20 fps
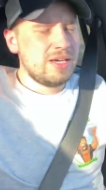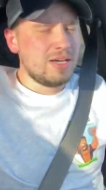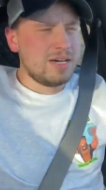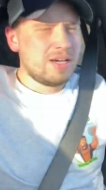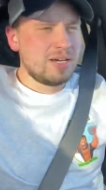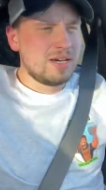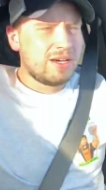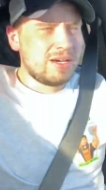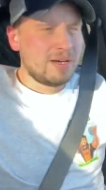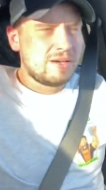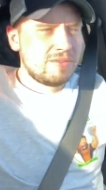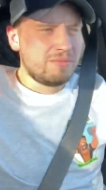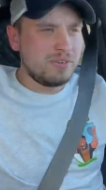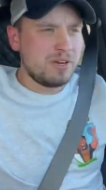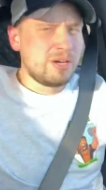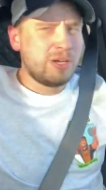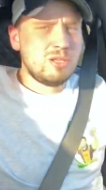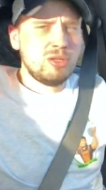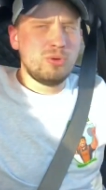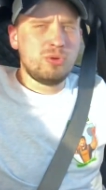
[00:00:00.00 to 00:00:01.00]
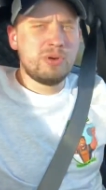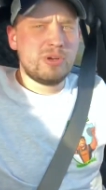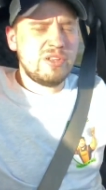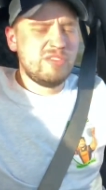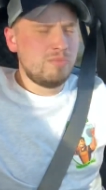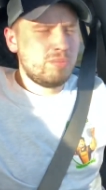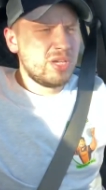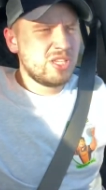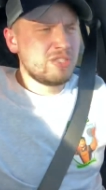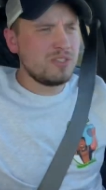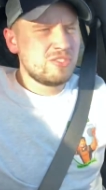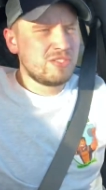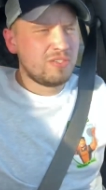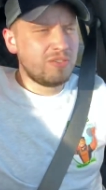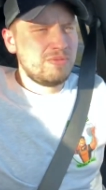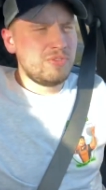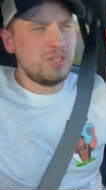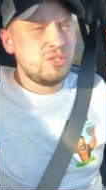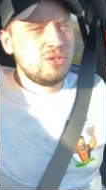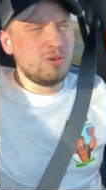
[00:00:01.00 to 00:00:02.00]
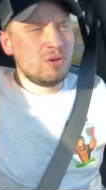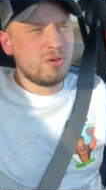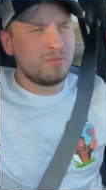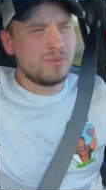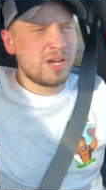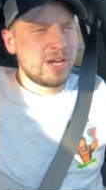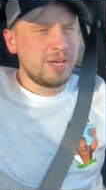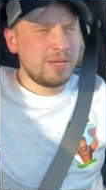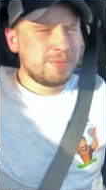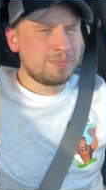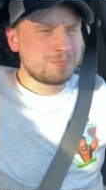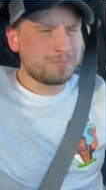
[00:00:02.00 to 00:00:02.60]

Uh, very lucrative business if you do it right.